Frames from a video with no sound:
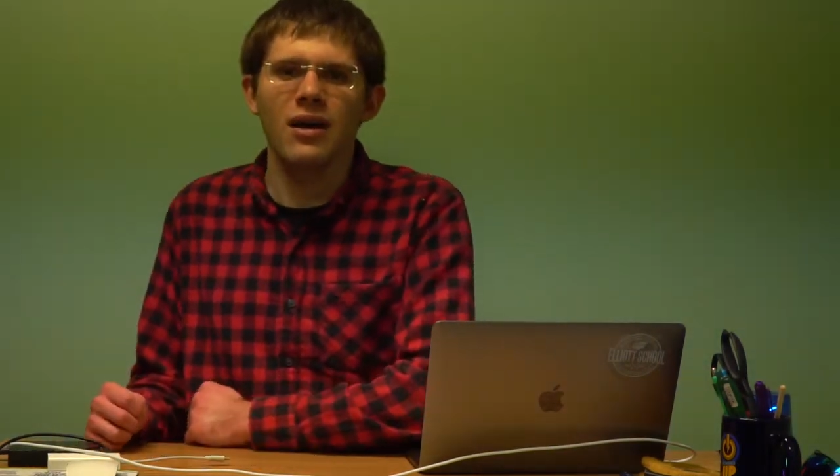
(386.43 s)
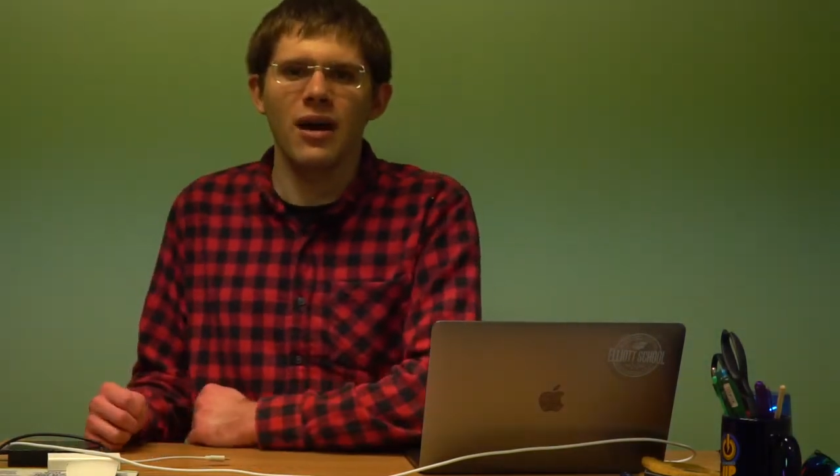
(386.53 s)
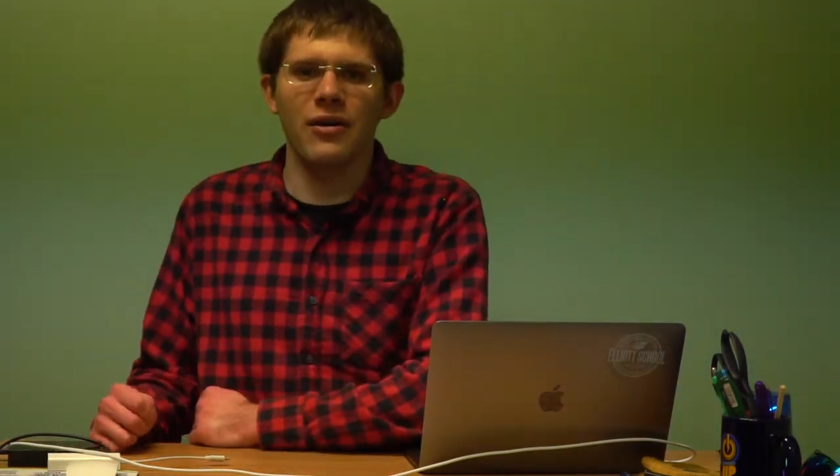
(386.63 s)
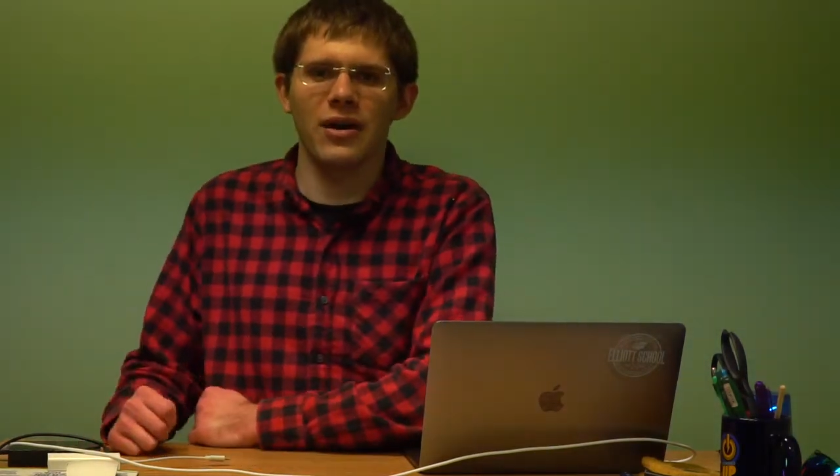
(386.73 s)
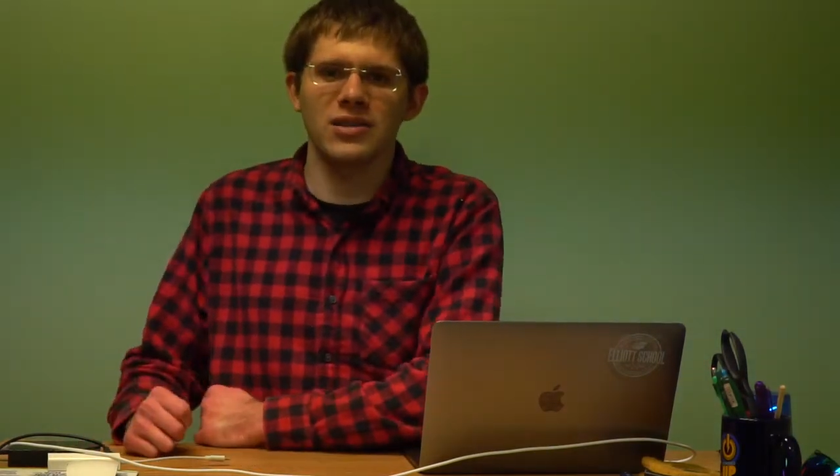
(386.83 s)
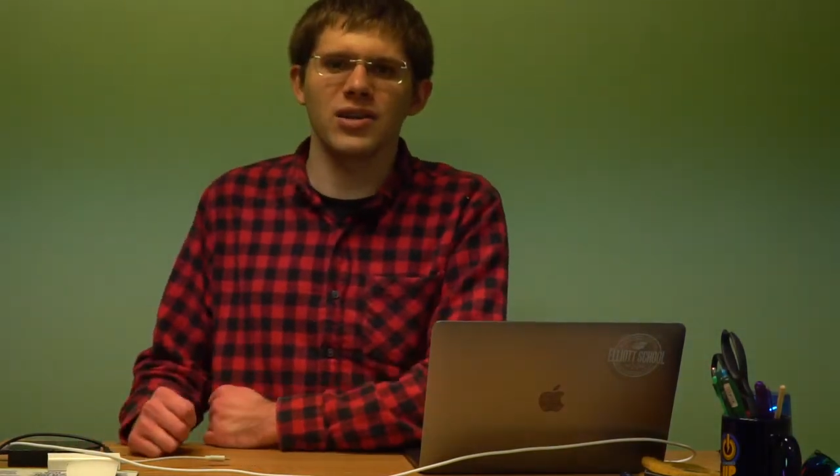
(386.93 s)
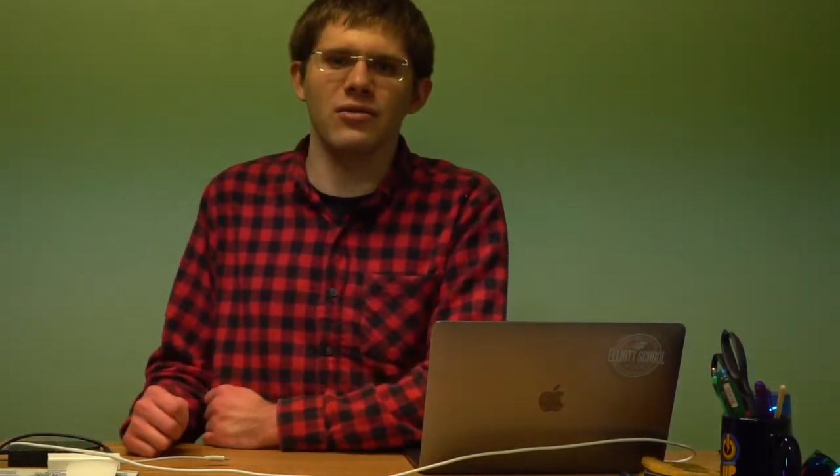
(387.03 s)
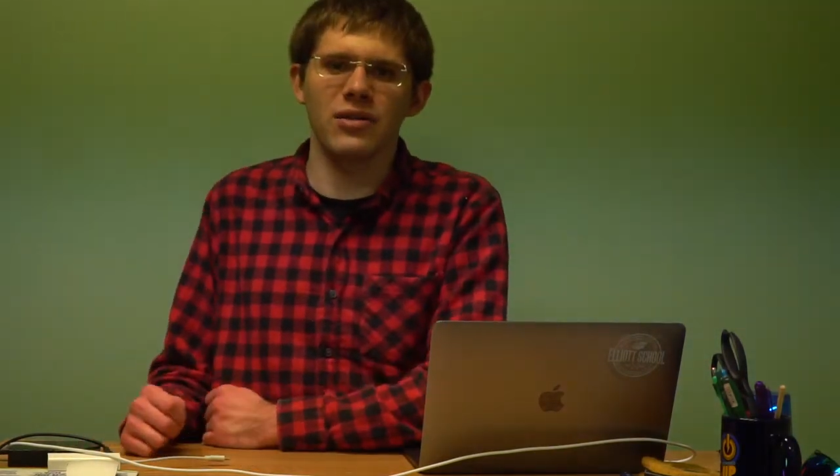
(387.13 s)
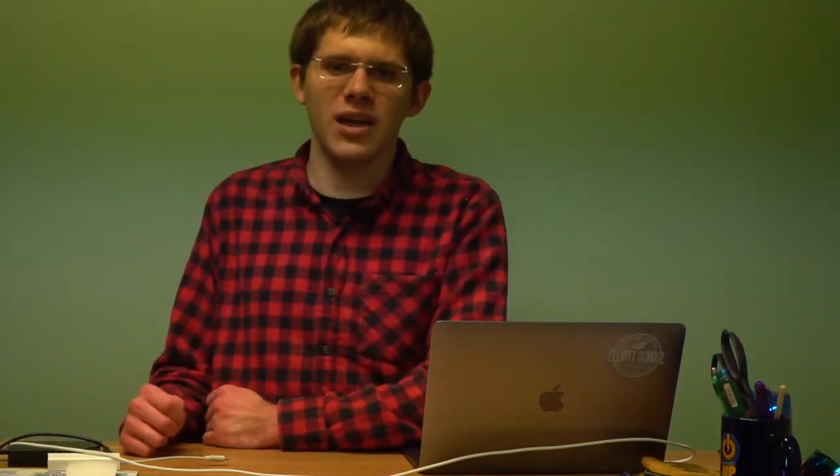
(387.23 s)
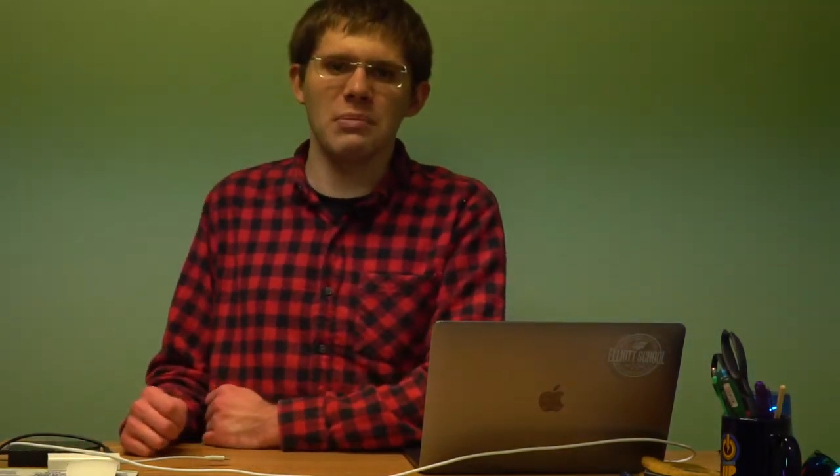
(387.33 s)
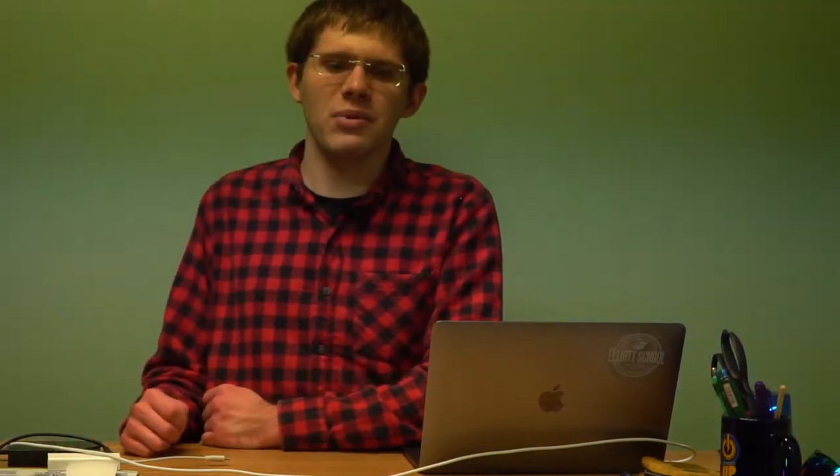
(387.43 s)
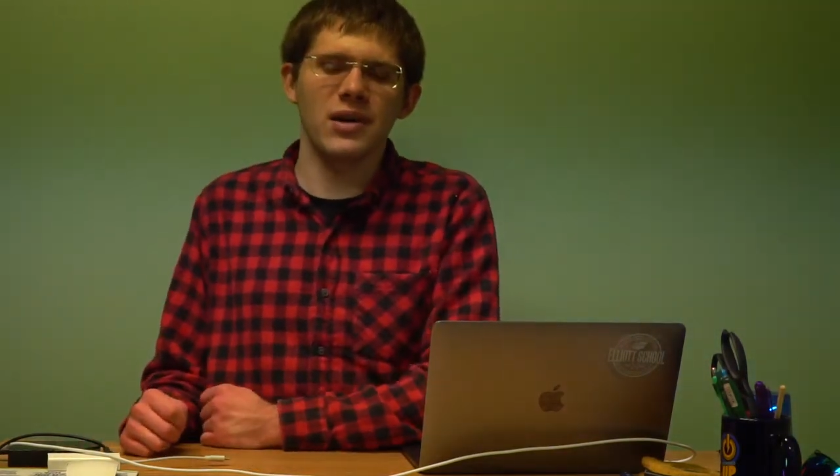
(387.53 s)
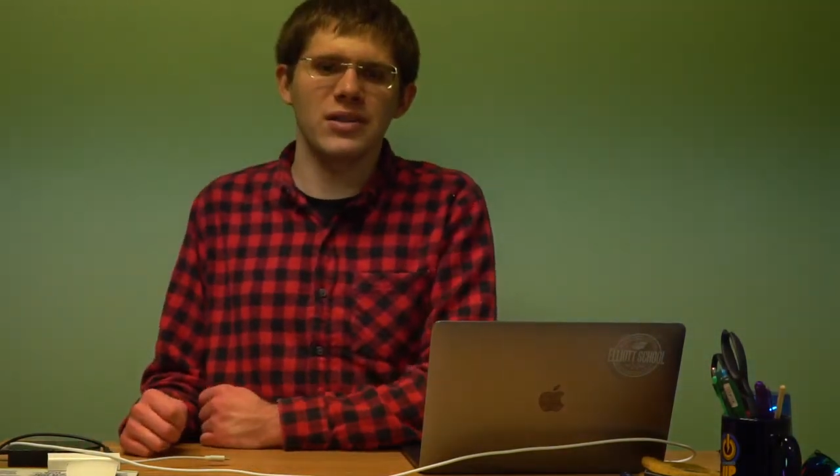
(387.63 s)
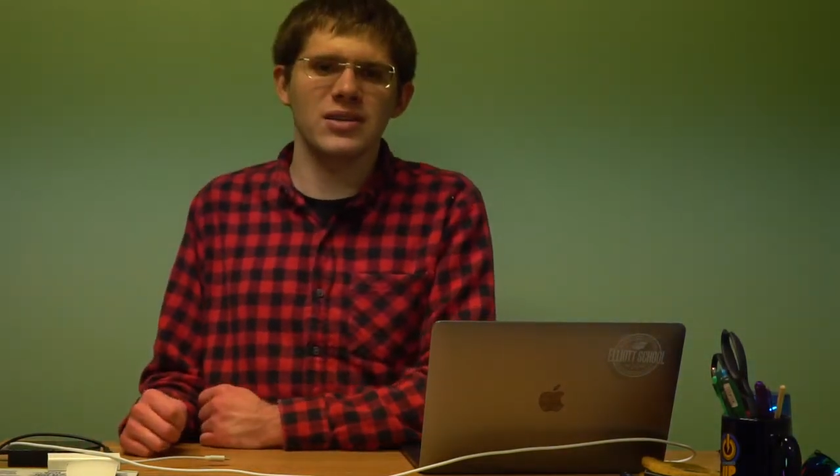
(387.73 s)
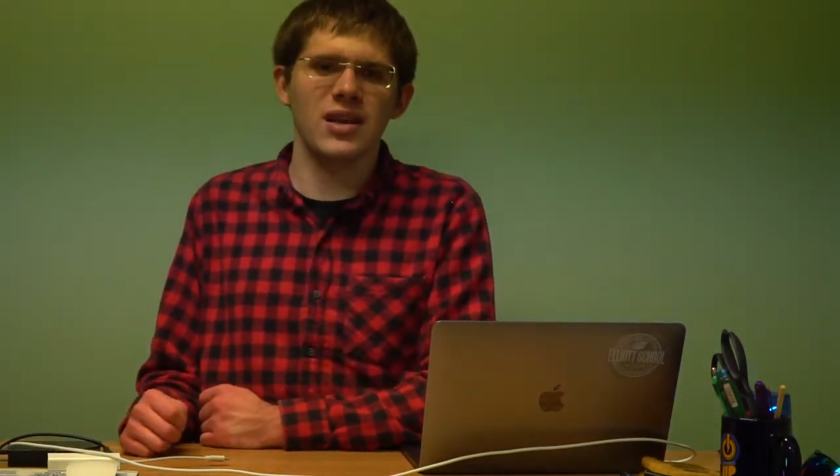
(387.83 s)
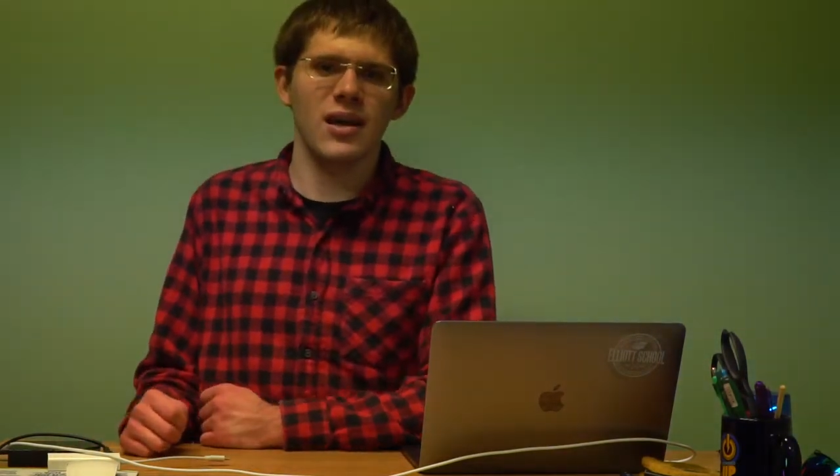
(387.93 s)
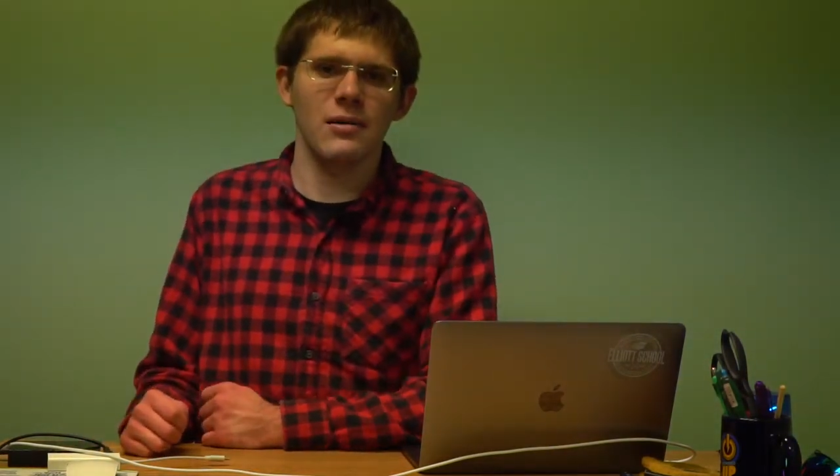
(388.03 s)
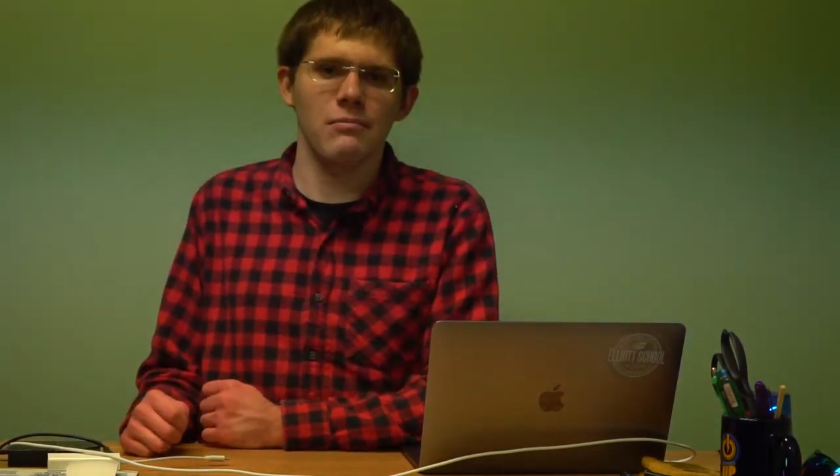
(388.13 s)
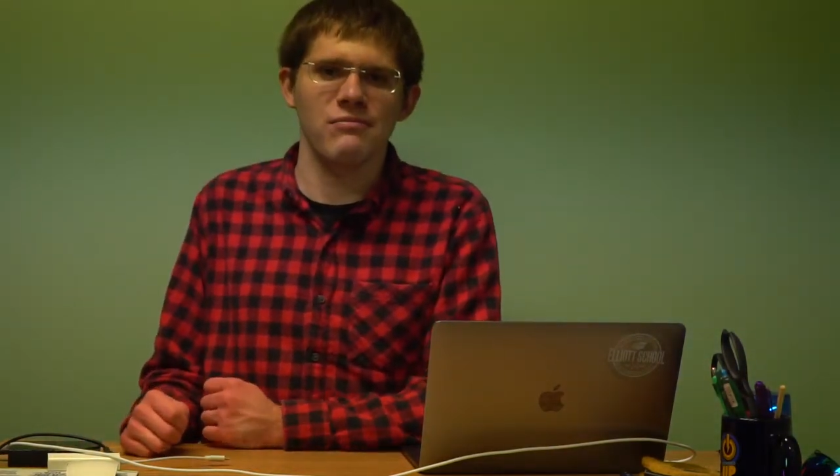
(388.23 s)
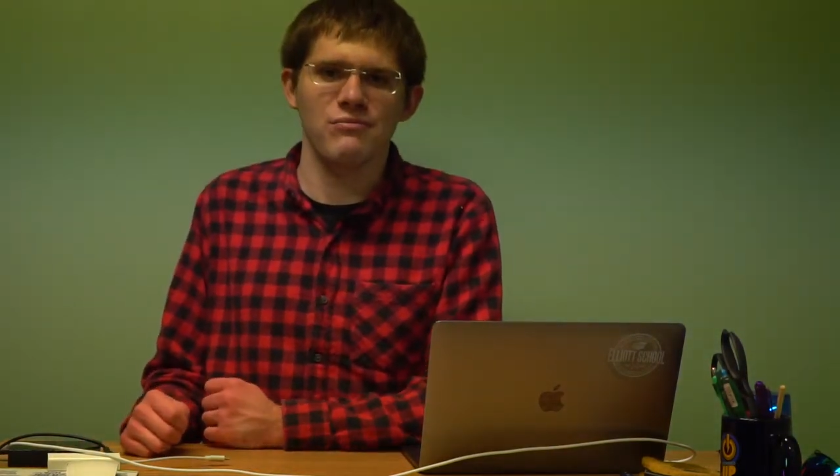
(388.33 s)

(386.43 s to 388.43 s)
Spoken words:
Alright, so the gameplay in this game,